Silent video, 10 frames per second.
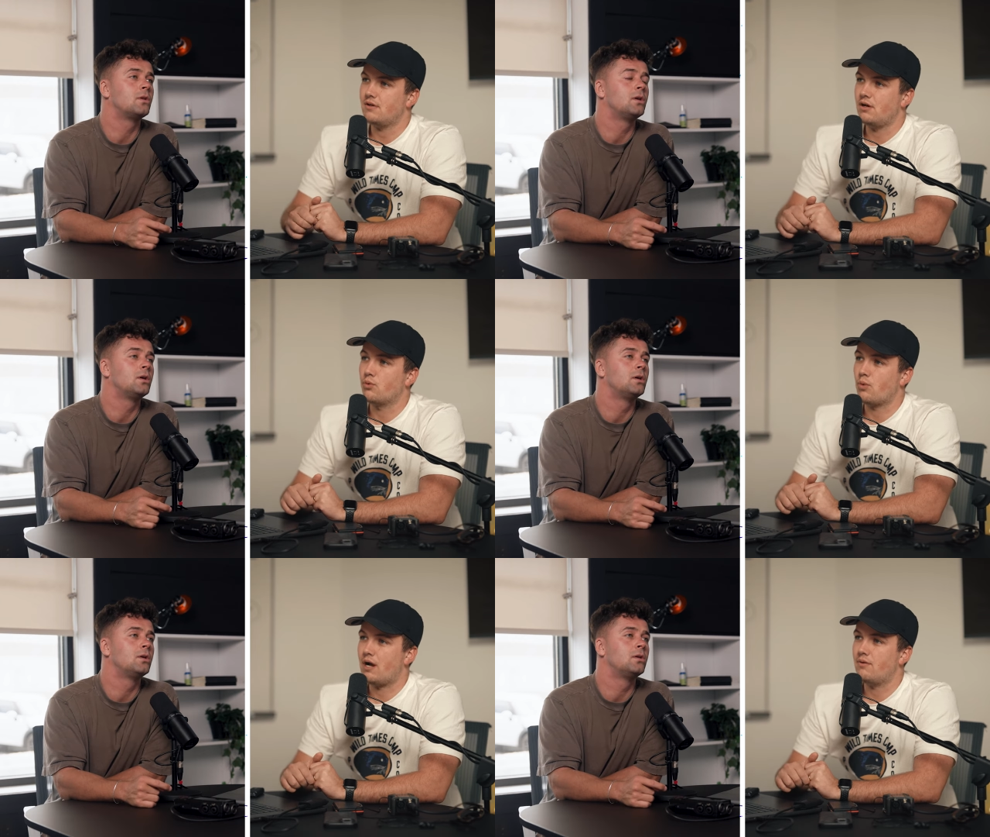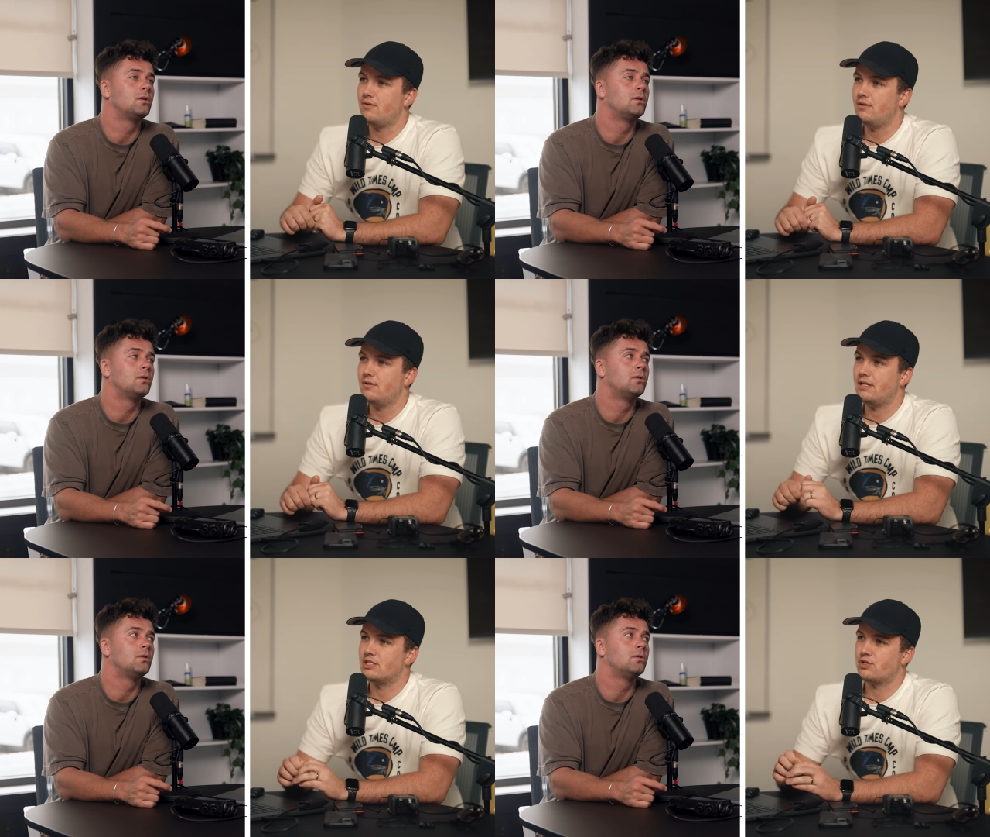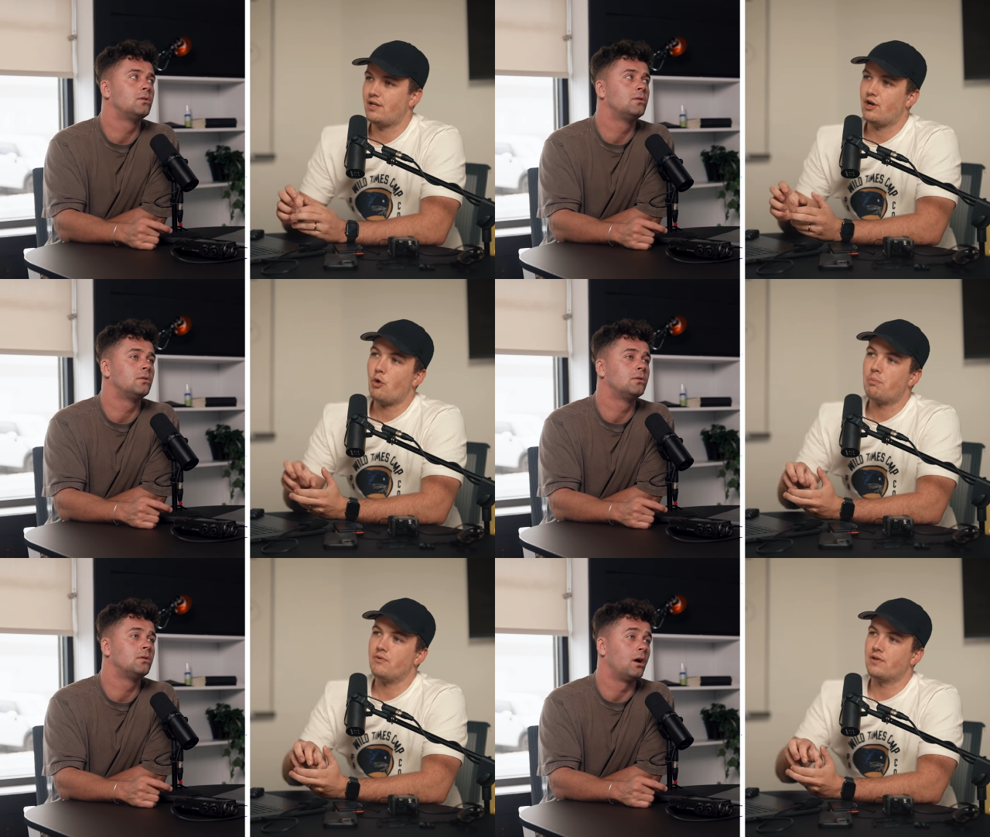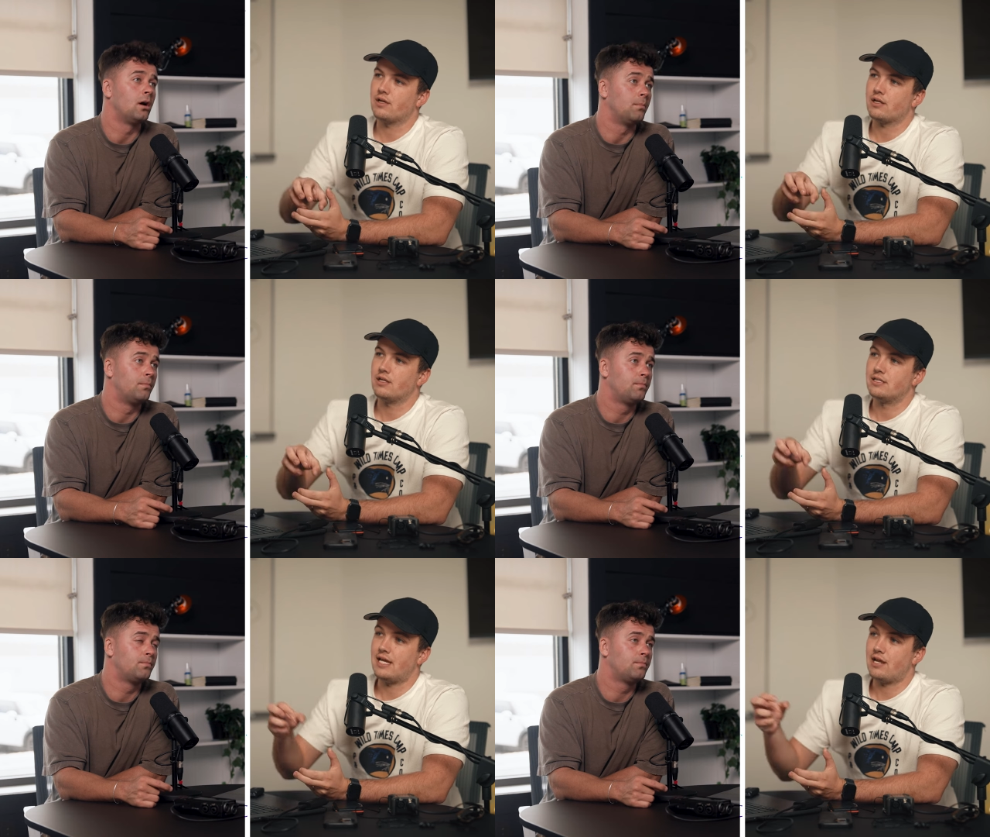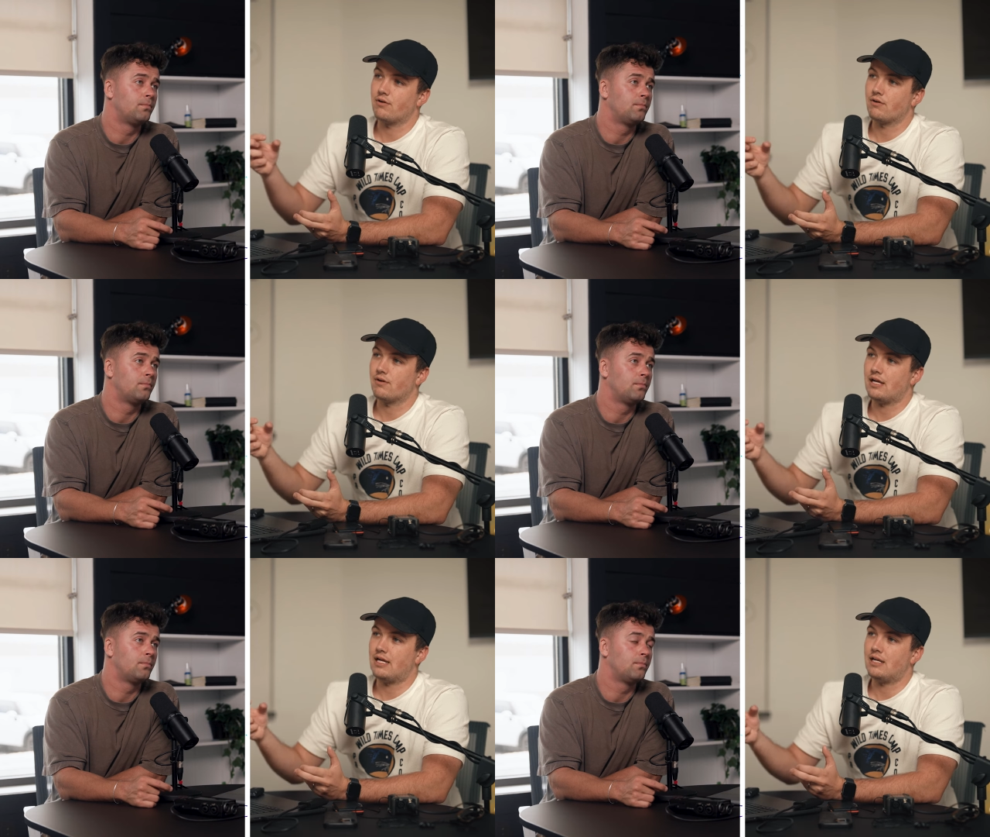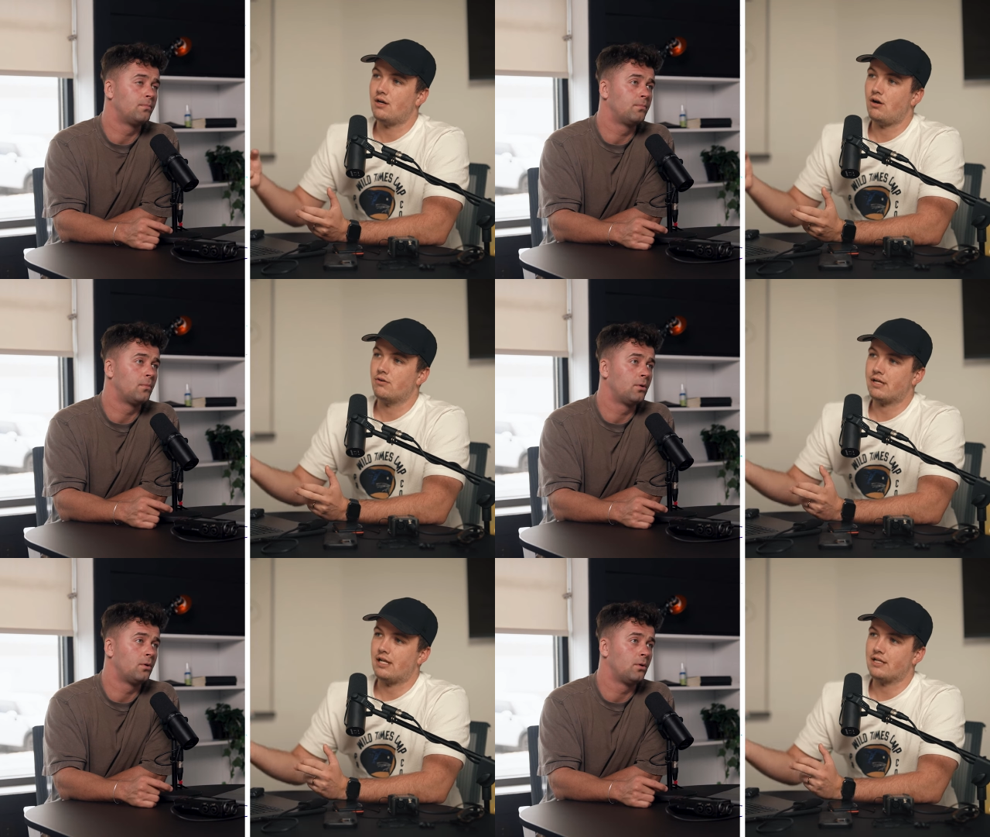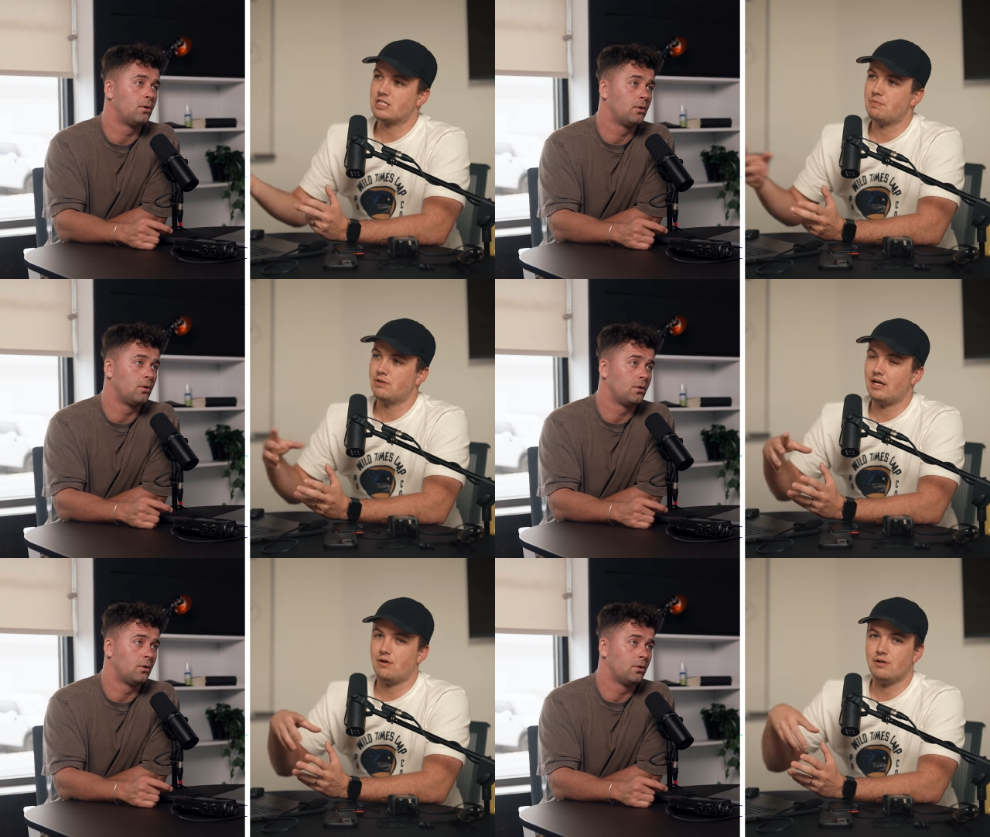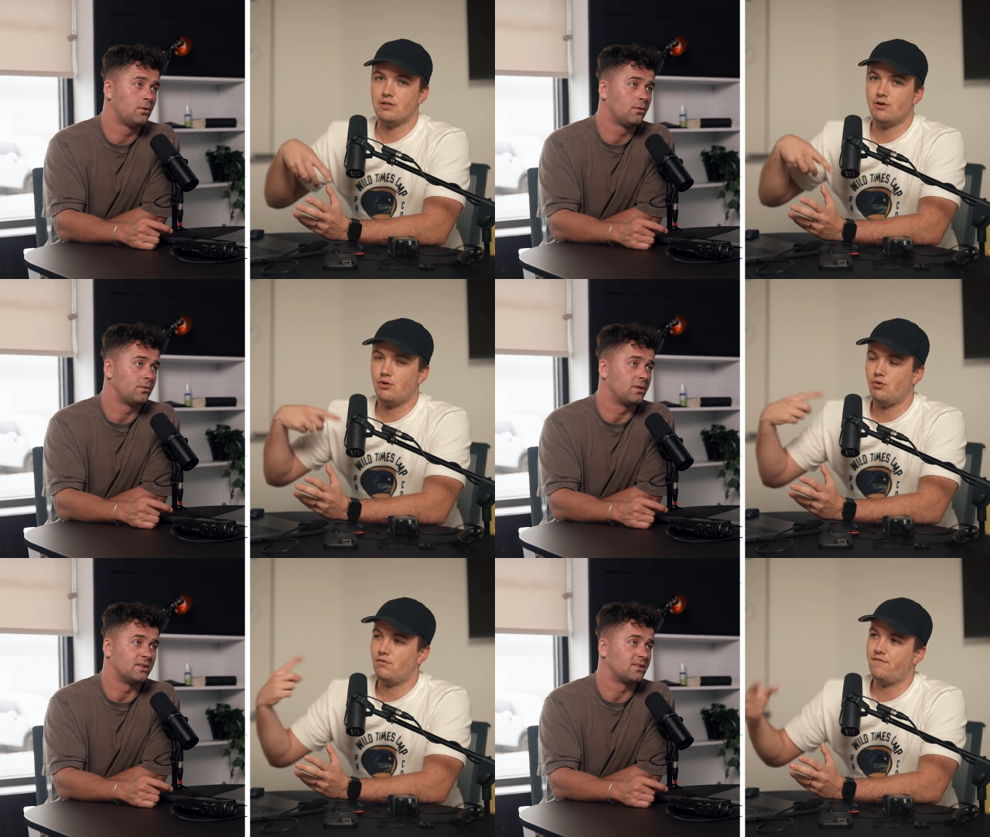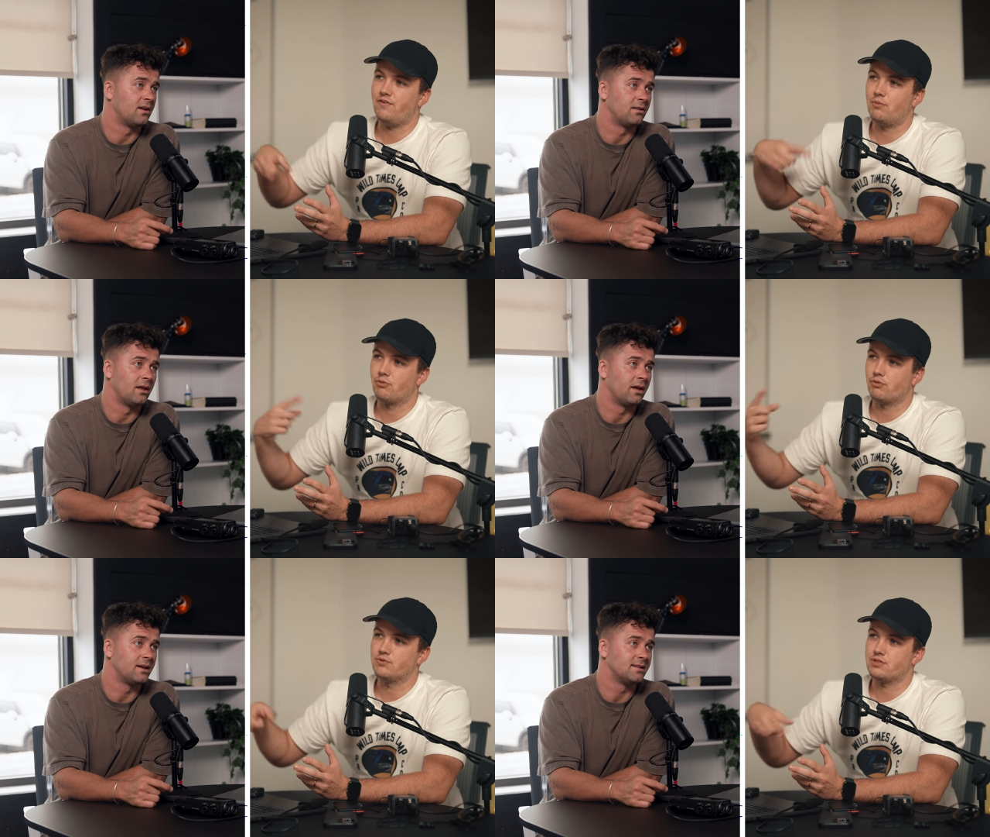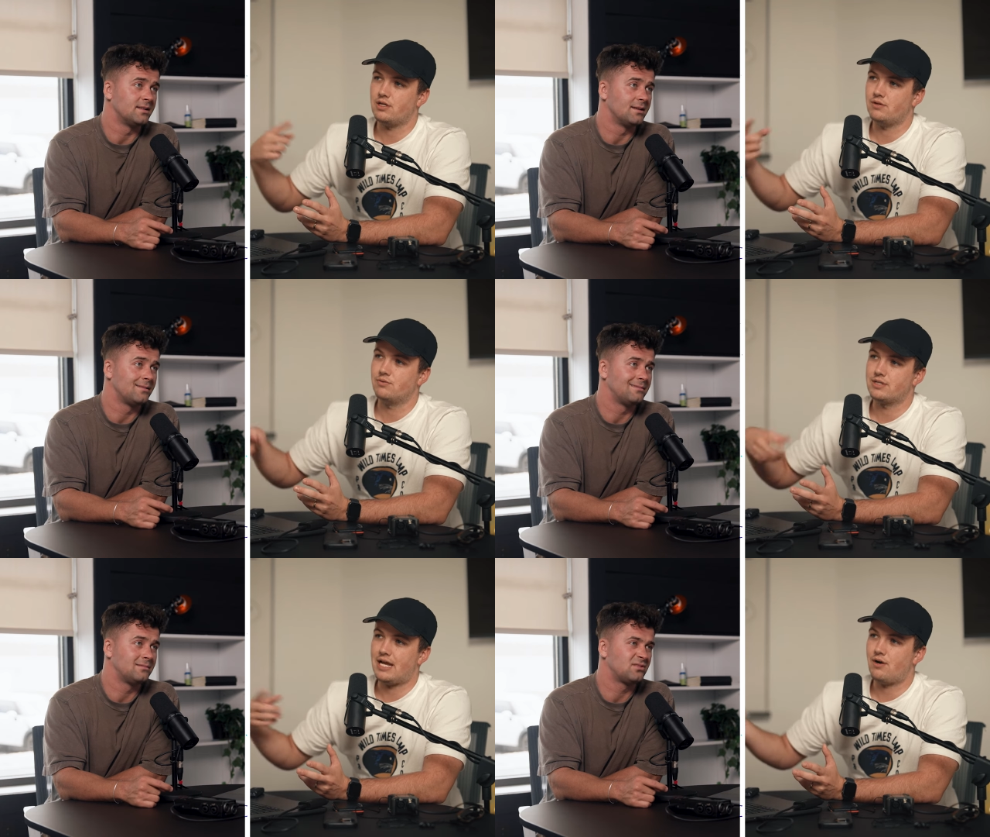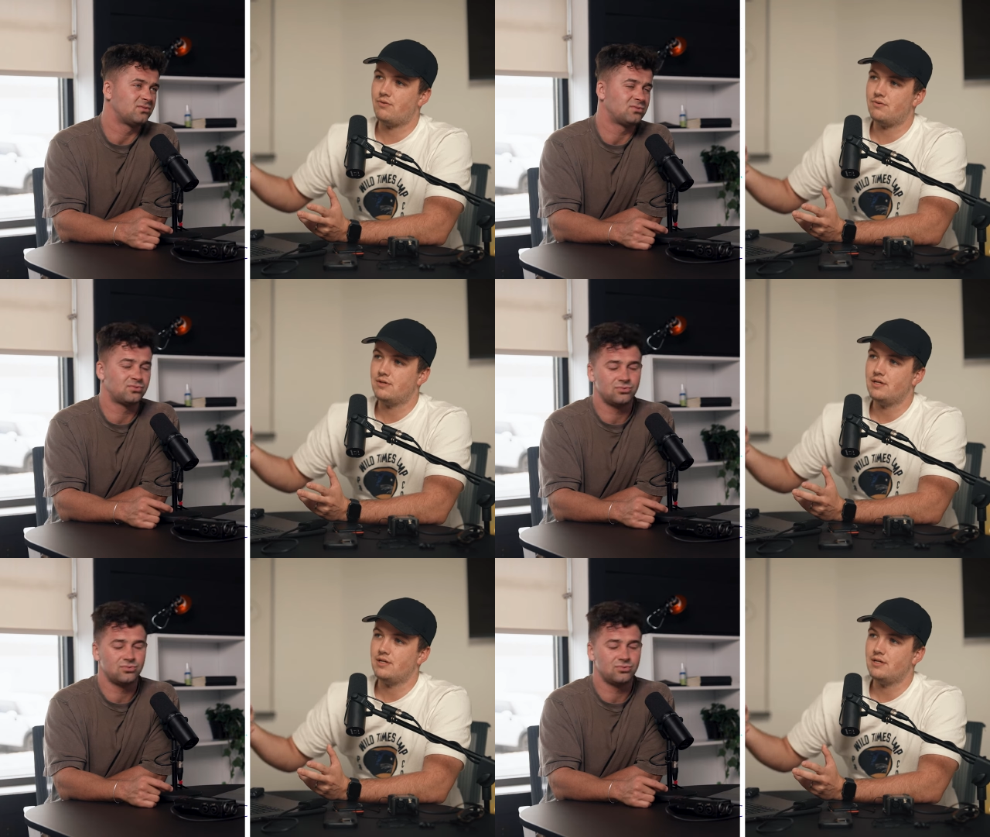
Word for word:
Speaker 1: unwound. And so then I opened the container and it all kind of like spilled out and the whole The film was, was out.